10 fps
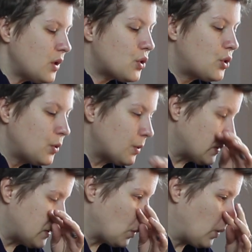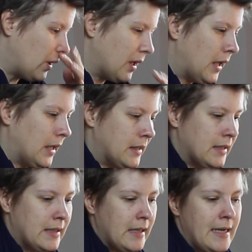student
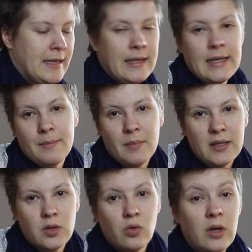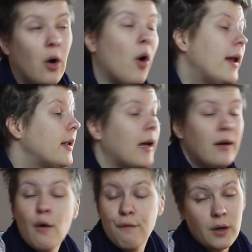watercolors in my studio. And
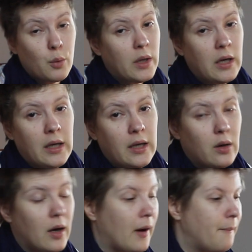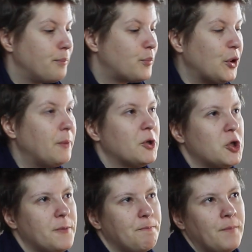again, frequently, pretty
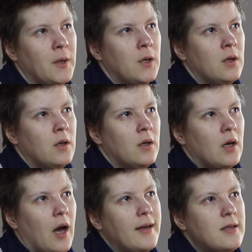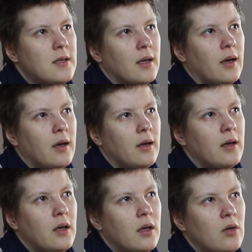much, I'd
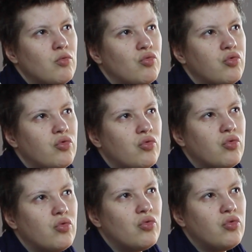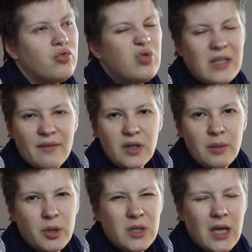say
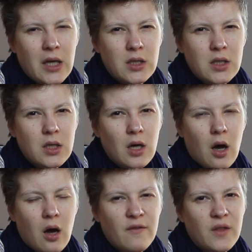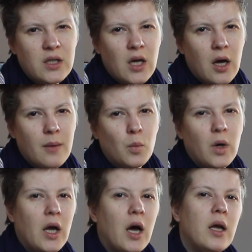70% of the time
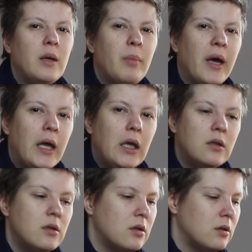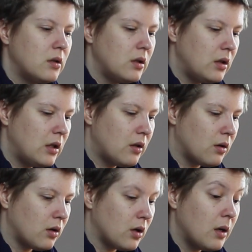when I paint
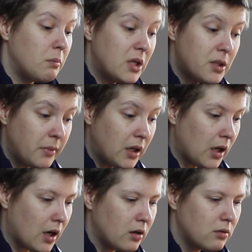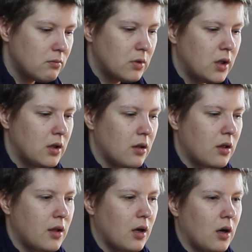either a mixed media
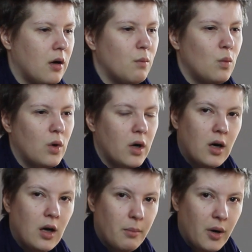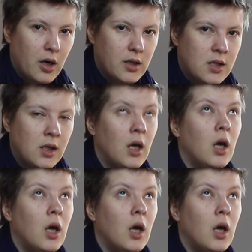with watercolor parts,